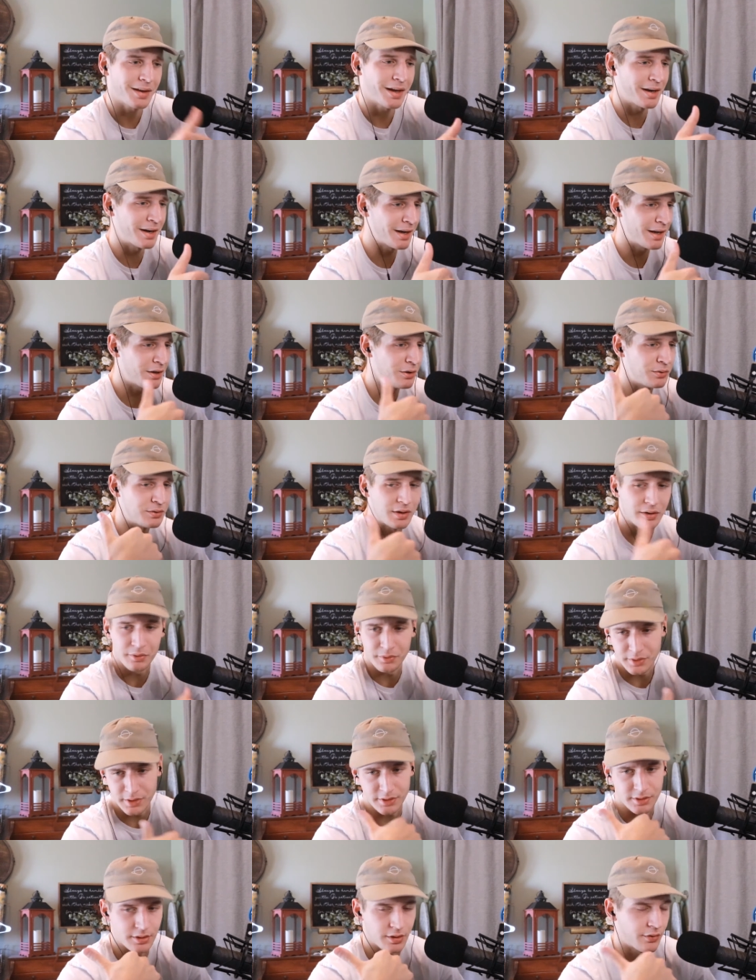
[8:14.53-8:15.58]
to get
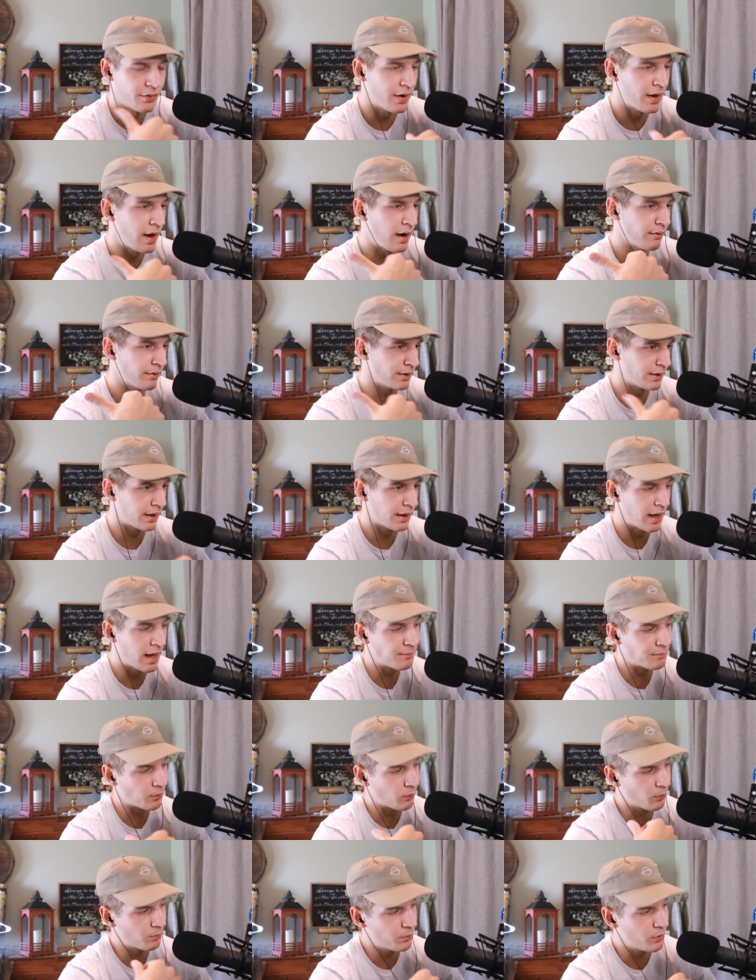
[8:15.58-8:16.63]
utilities, internet, everything up.
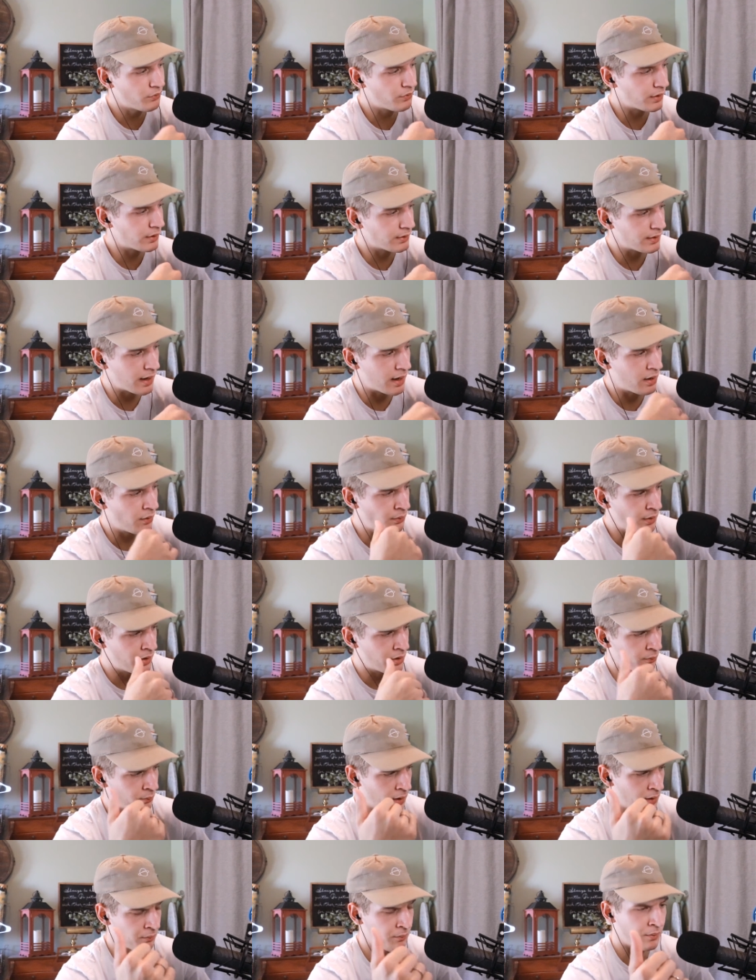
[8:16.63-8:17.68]
And we're moving down in
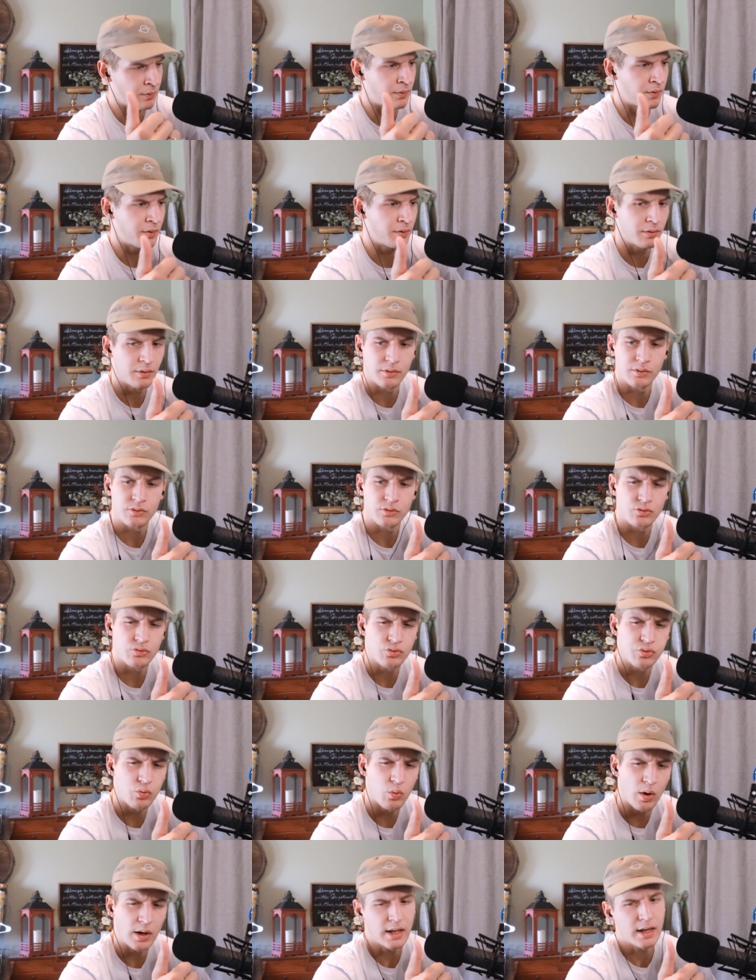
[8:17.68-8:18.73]
around
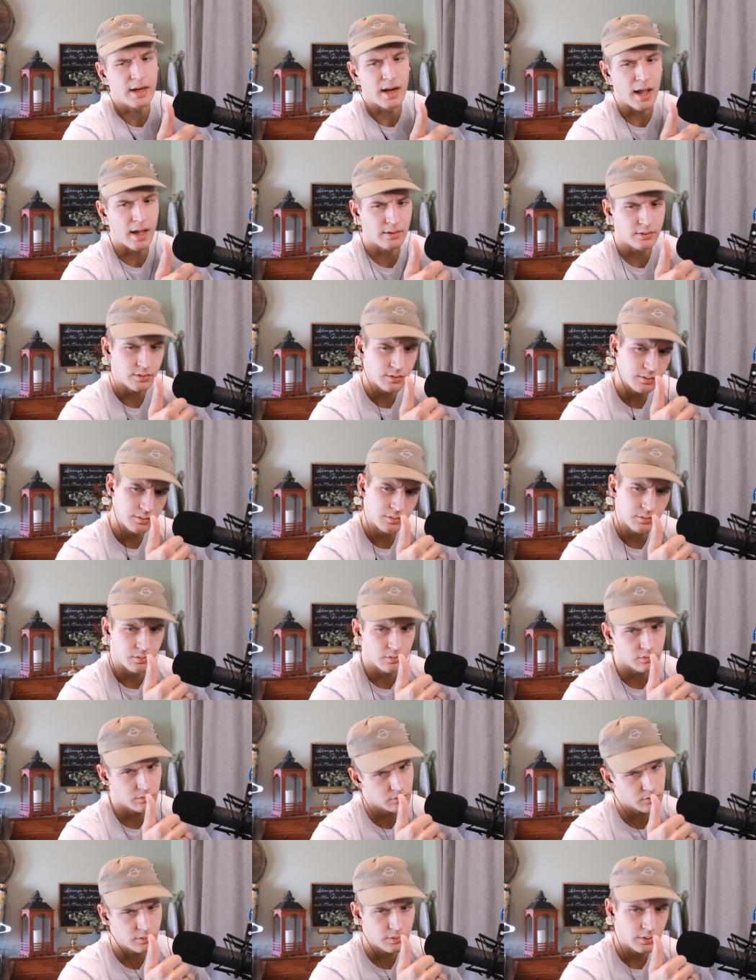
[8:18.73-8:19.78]
20 days,
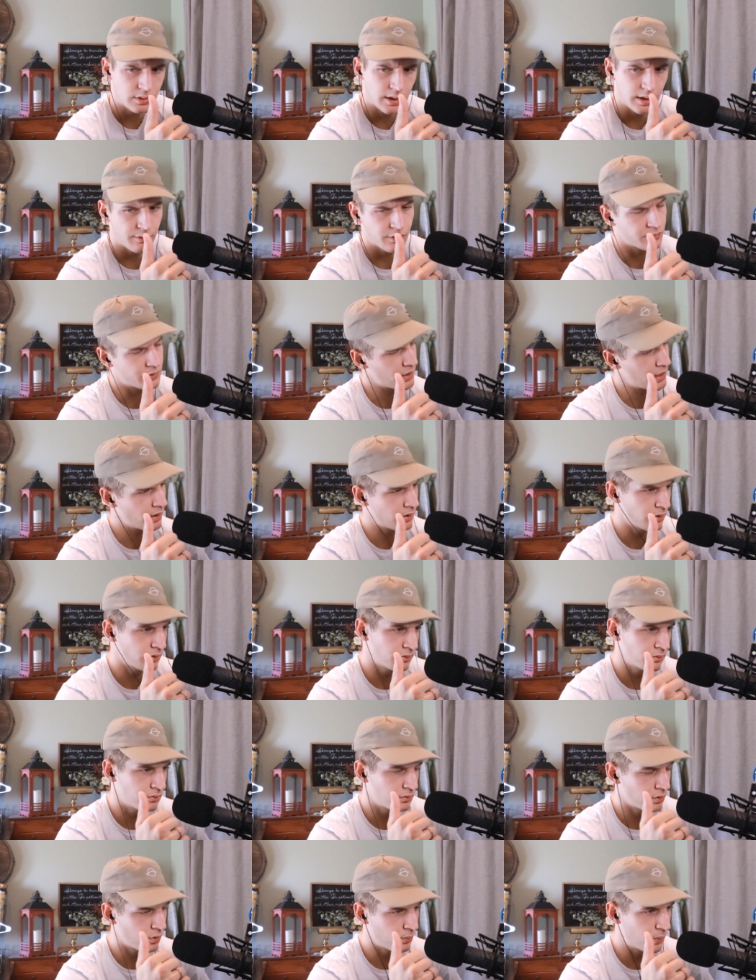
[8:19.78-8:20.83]
give or take.
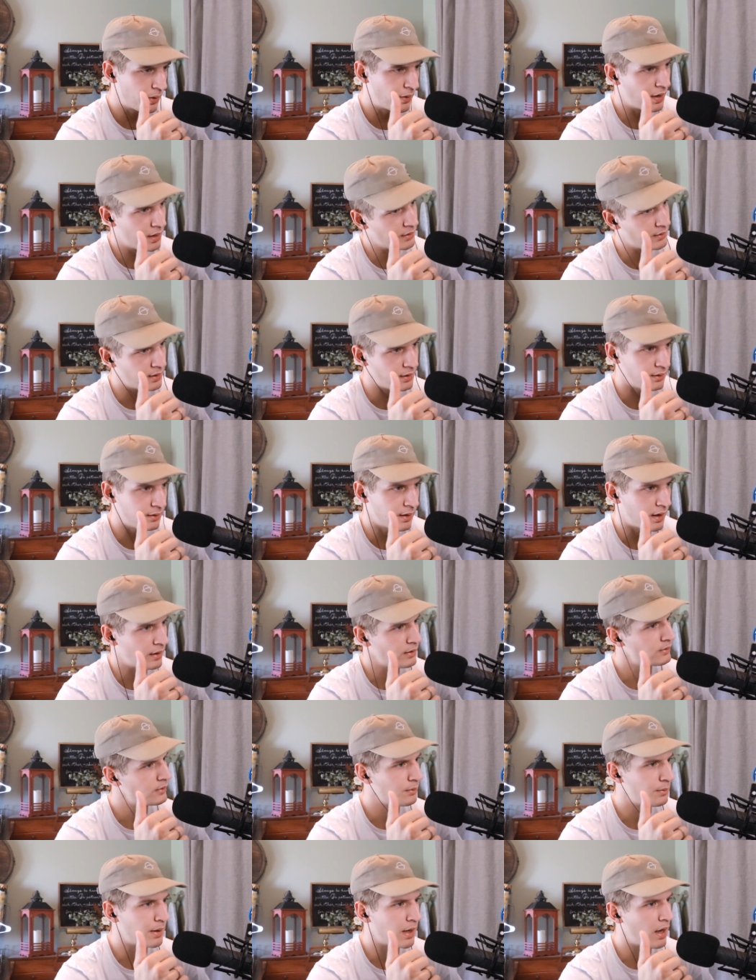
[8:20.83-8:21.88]
Around 18 days,
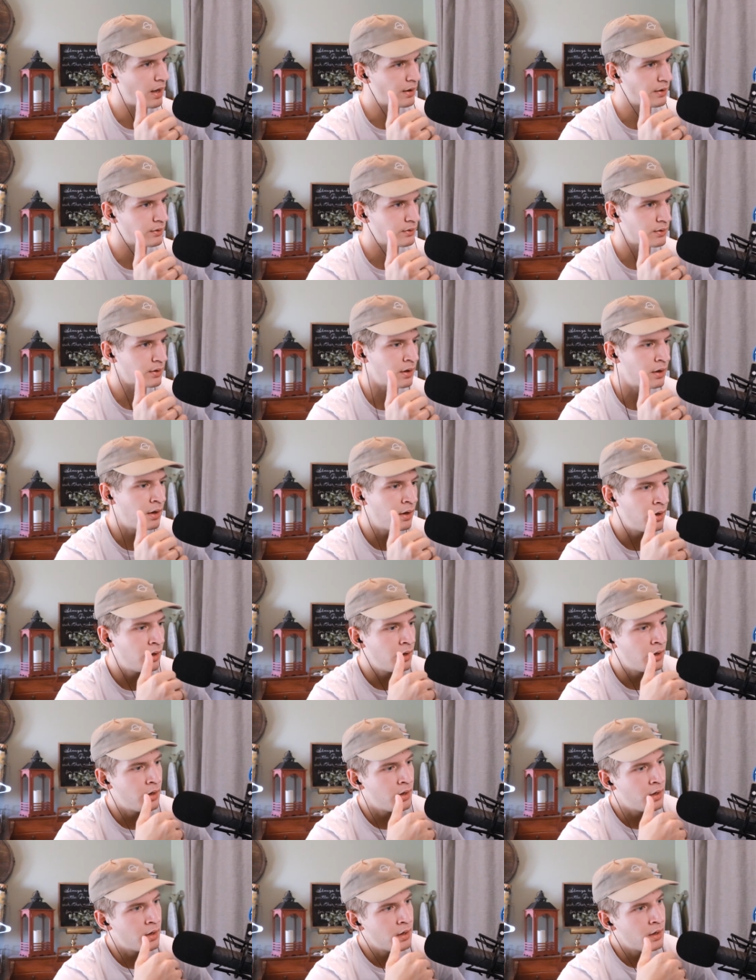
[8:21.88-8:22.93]
to be honest.
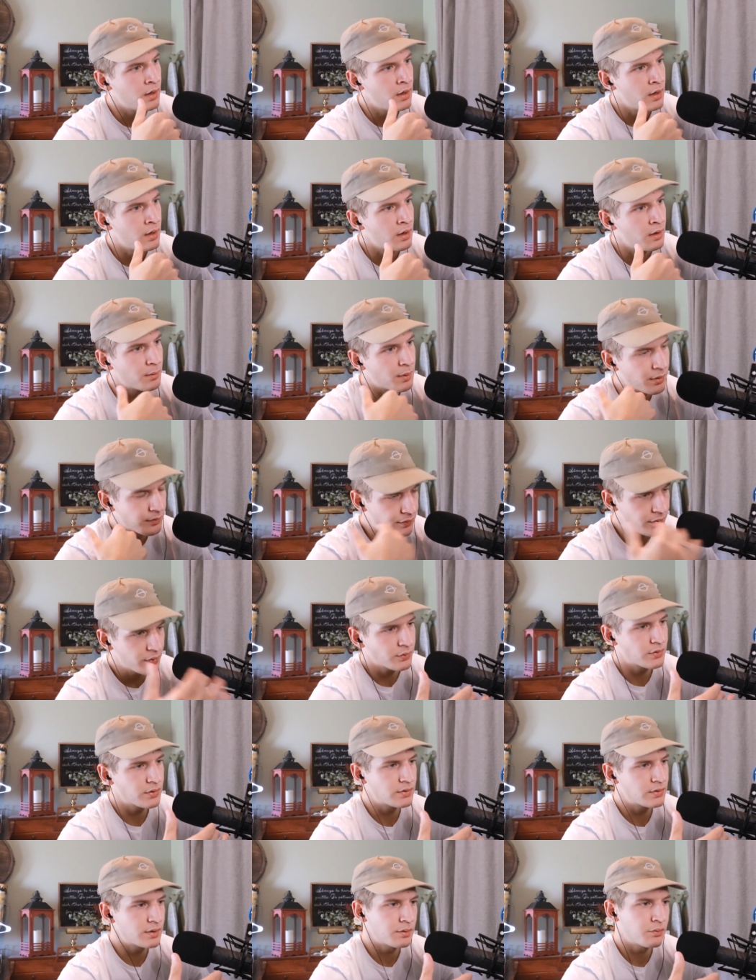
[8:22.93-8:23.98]
But it feels
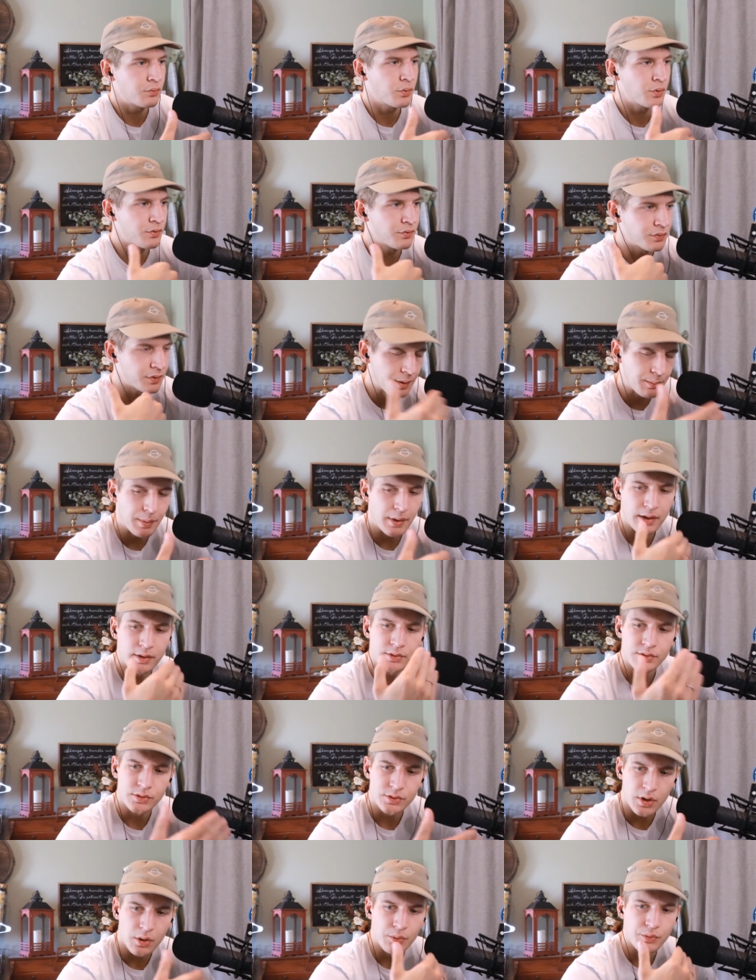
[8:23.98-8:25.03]
as if we're flipping
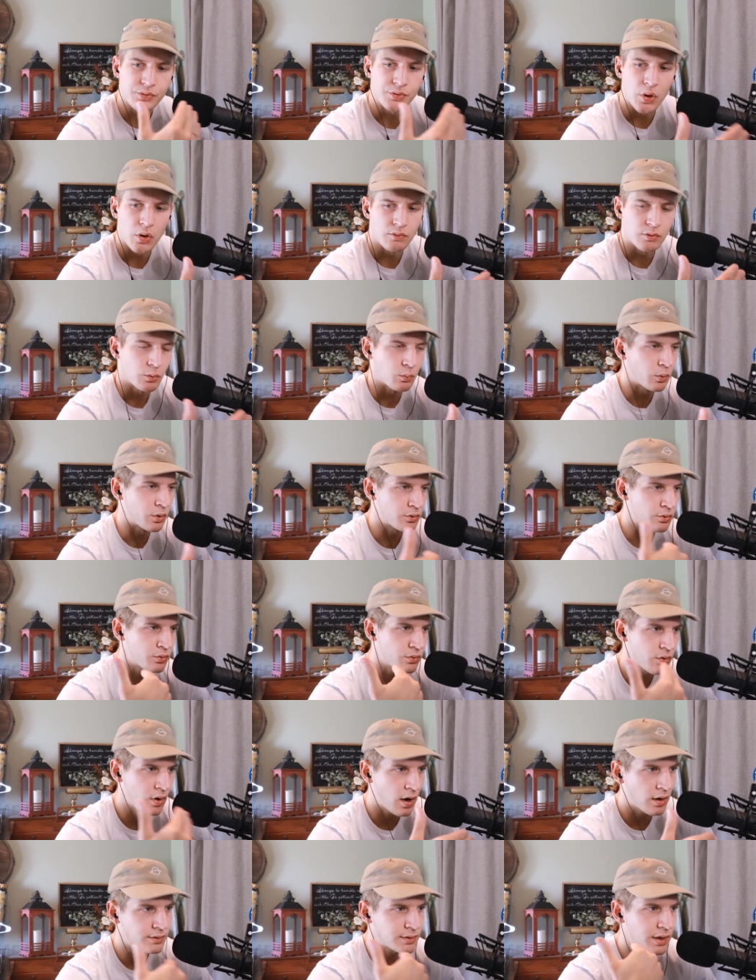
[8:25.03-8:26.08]
stones over. We're
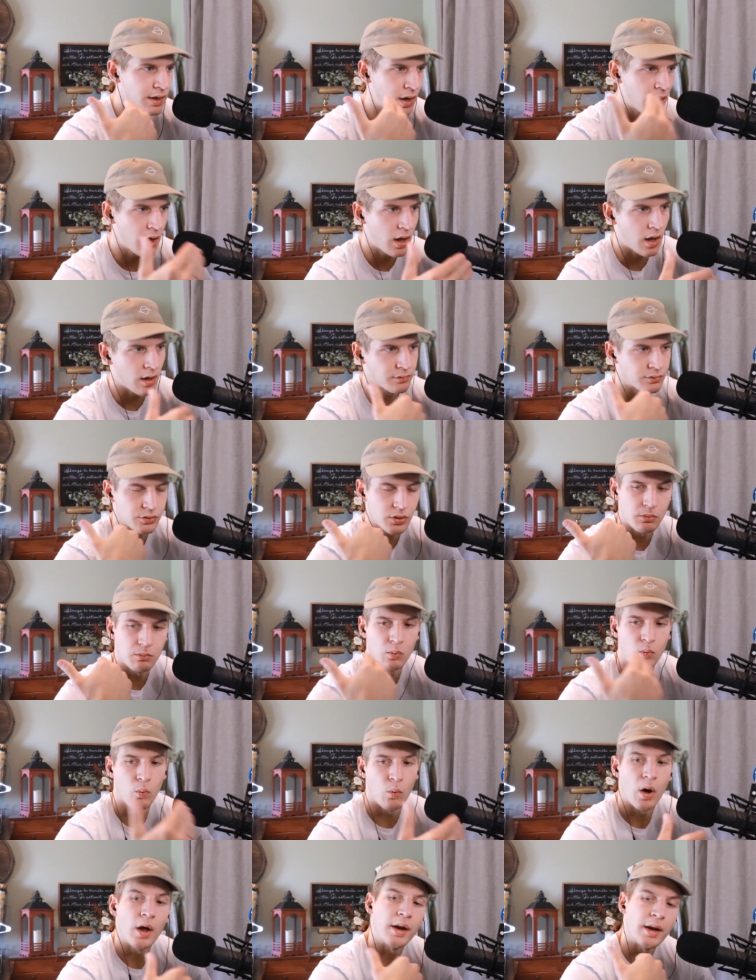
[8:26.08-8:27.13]
crossing off some
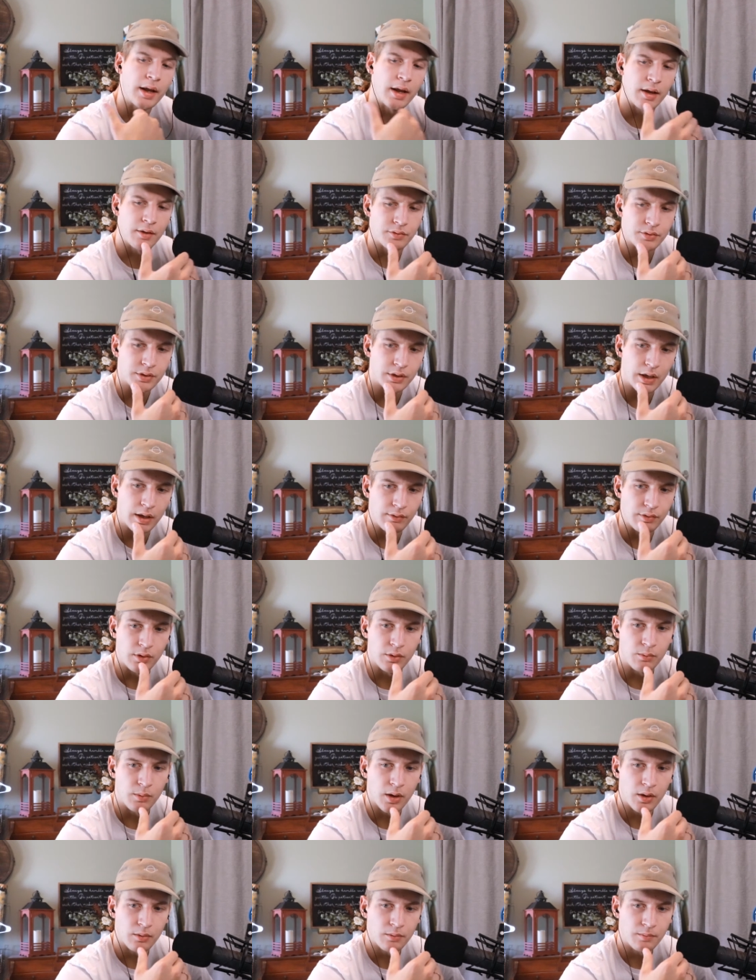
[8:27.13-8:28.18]
what ifs, if you
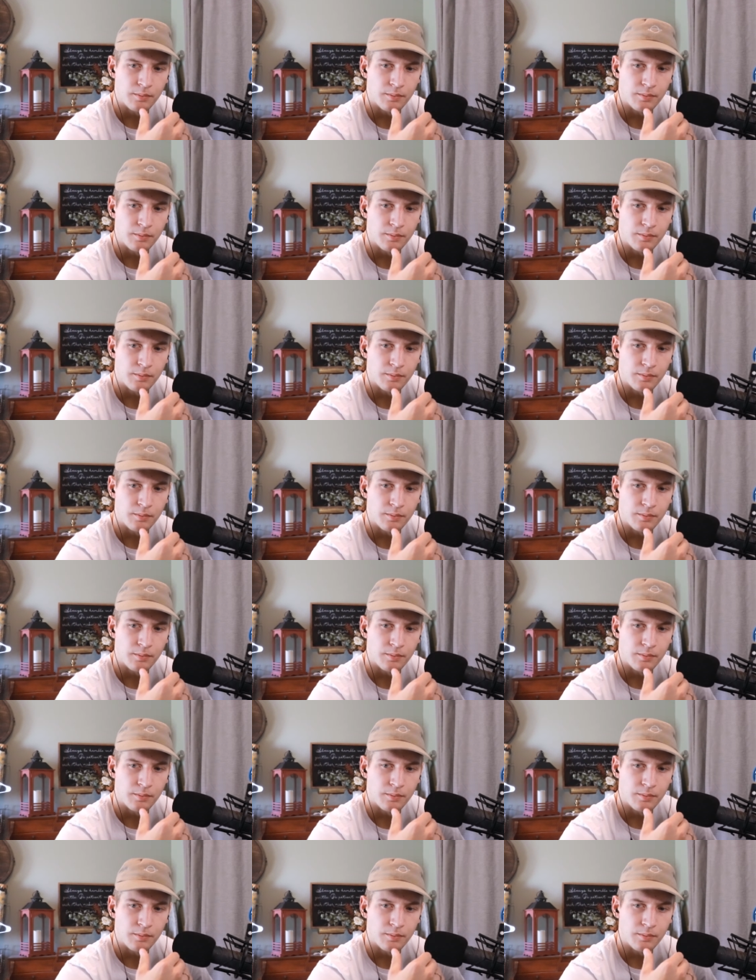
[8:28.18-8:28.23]
will.